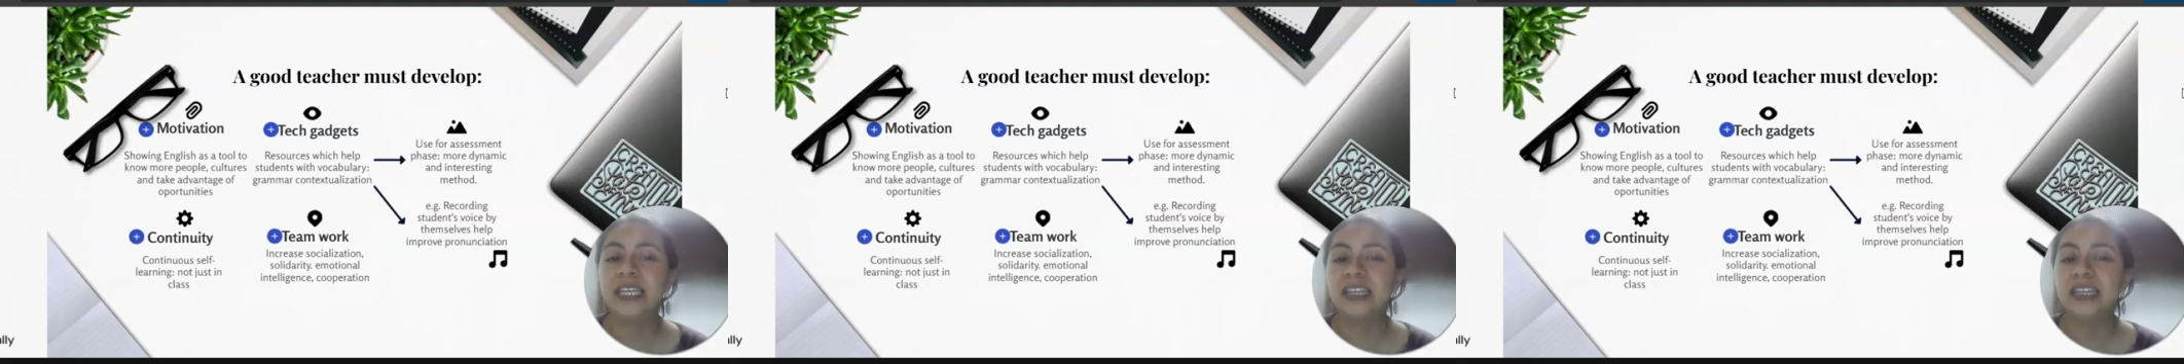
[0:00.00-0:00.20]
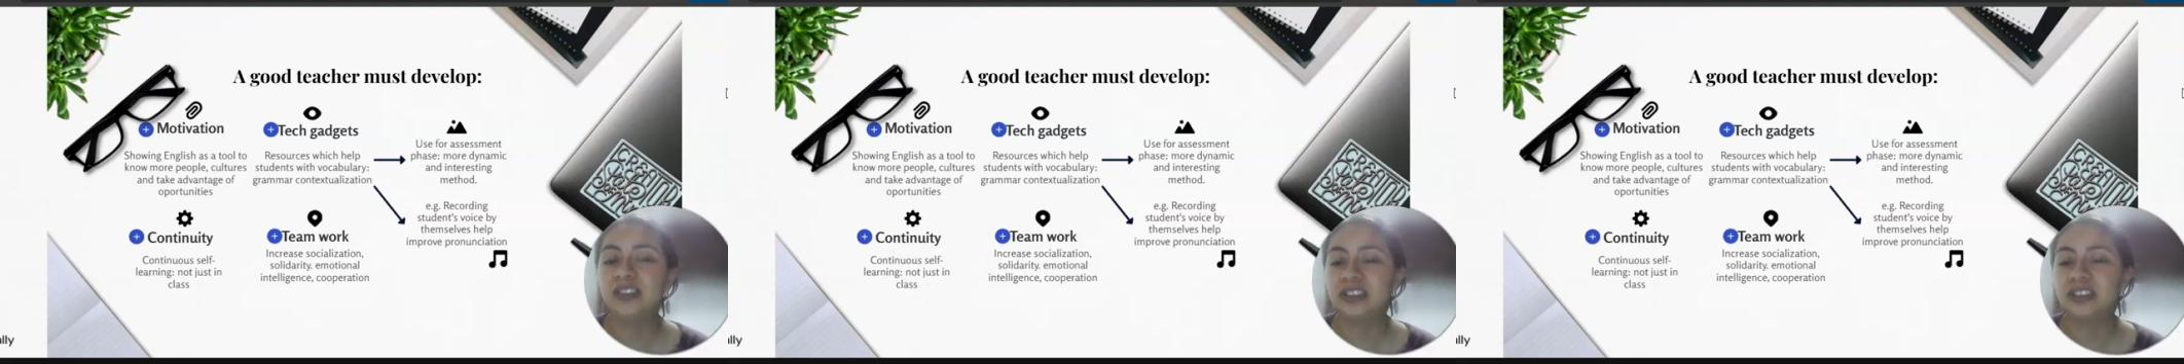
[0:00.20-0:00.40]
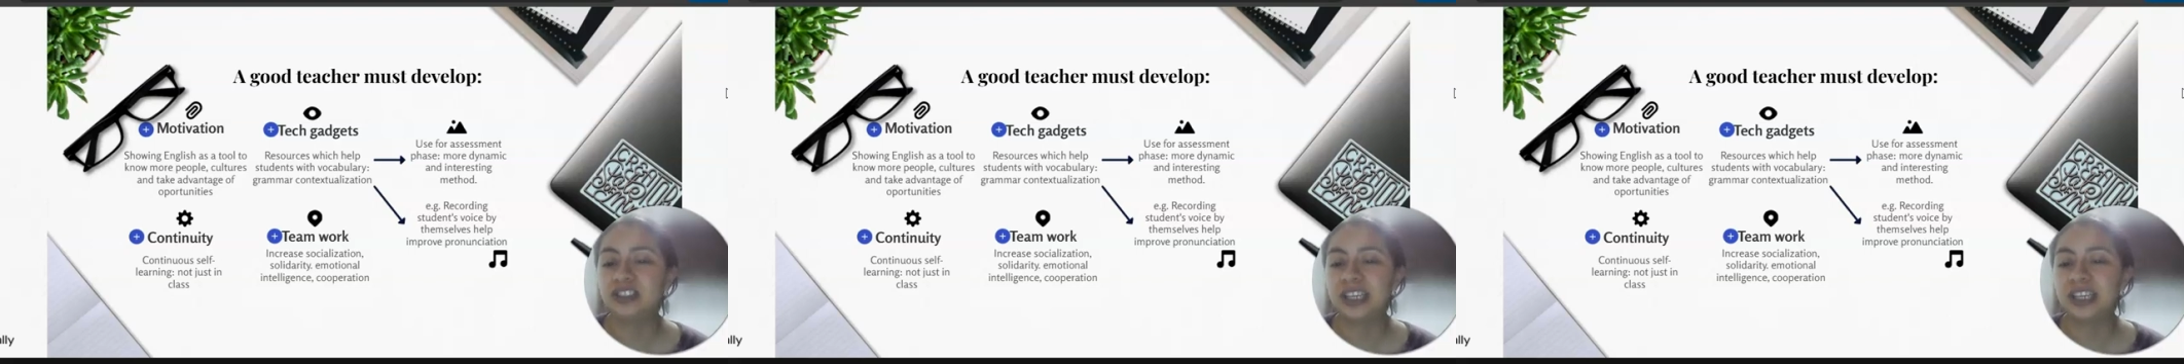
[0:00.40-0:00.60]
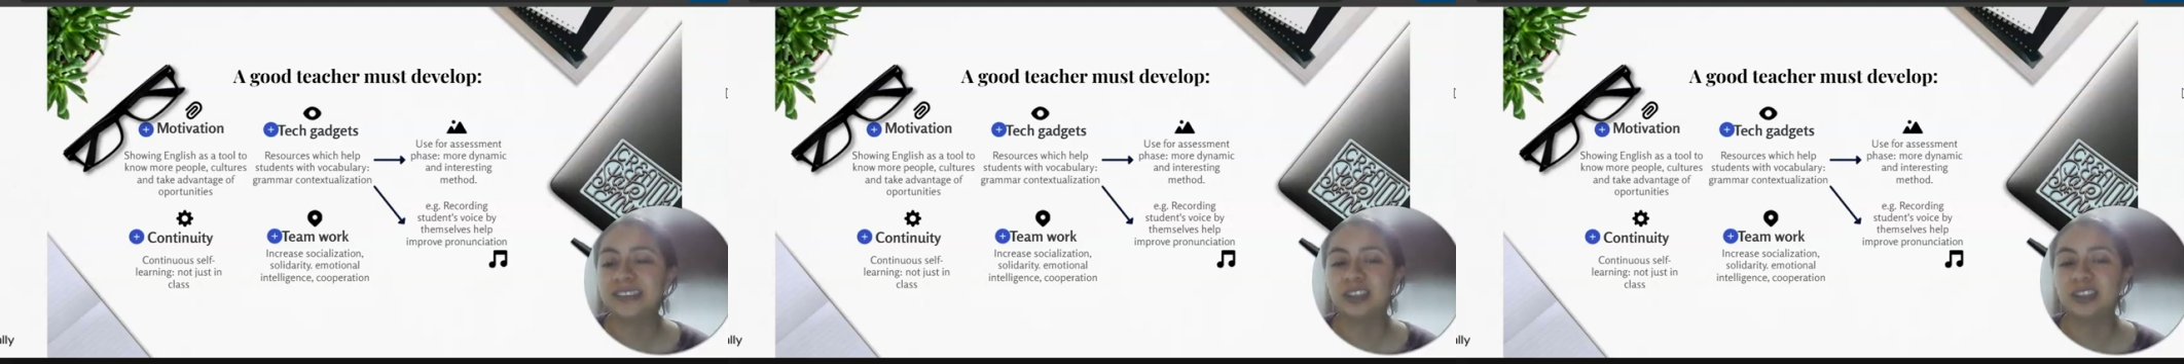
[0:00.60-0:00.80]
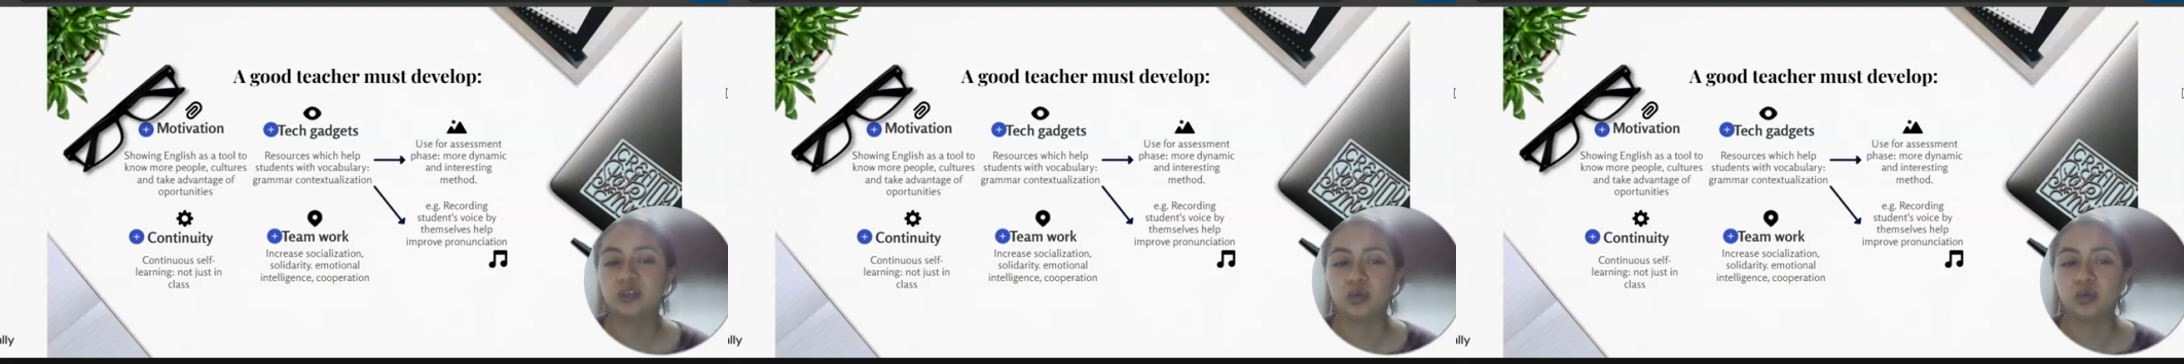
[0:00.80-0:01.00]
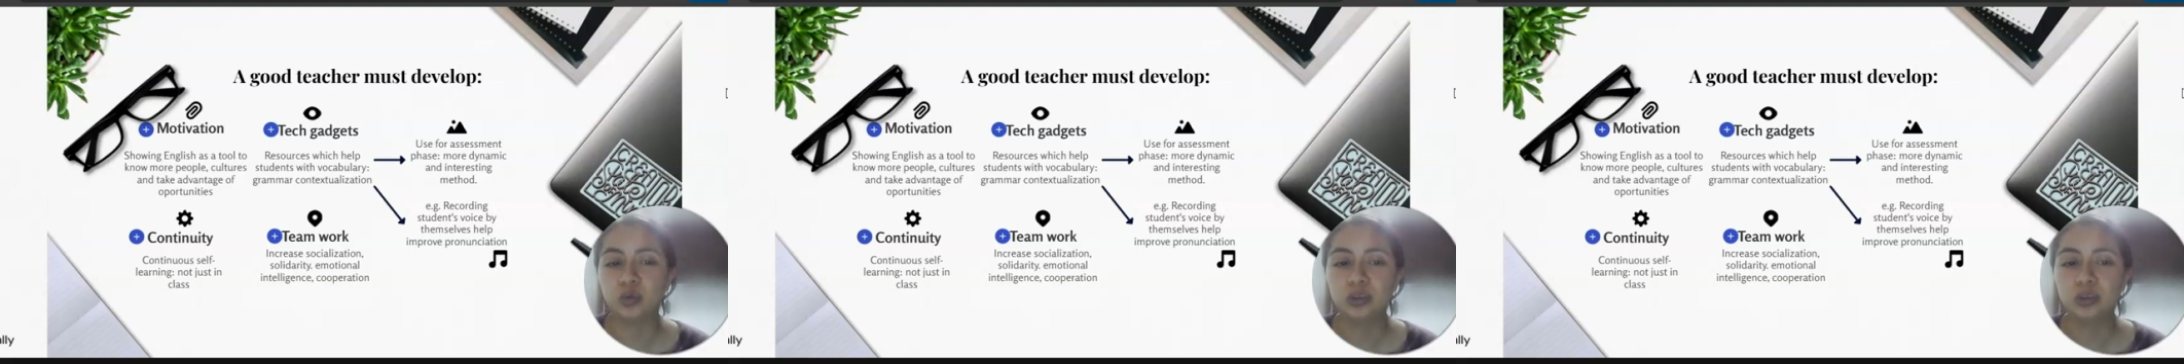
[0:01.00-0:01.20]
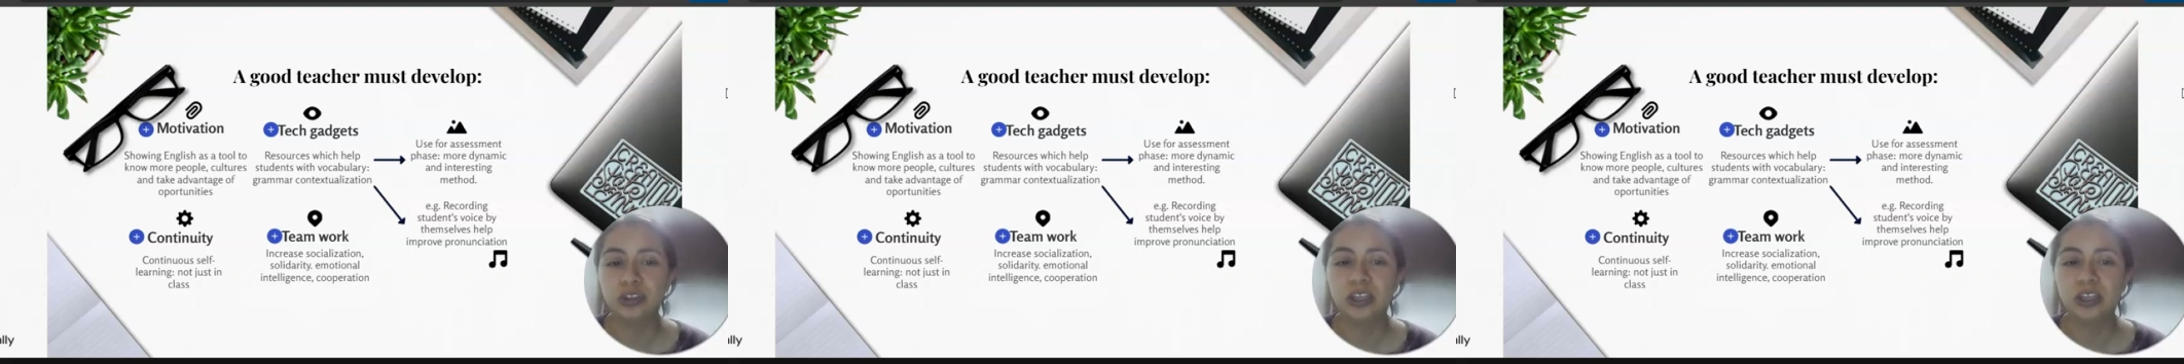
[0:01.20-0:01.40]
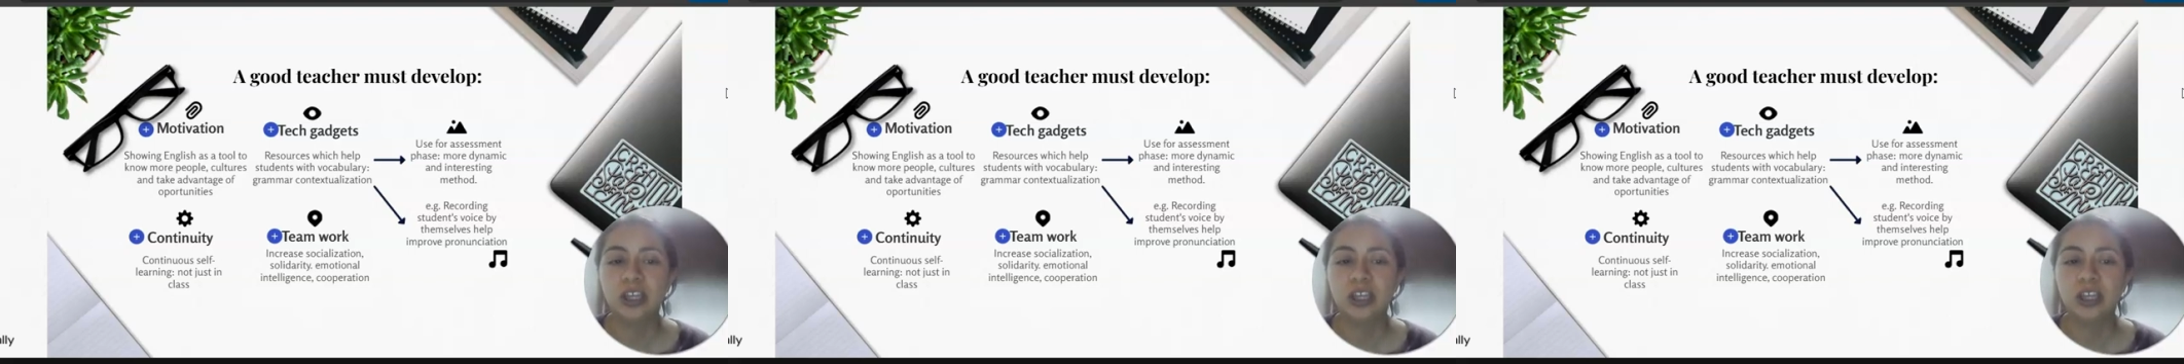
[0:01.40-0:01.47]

English as a tool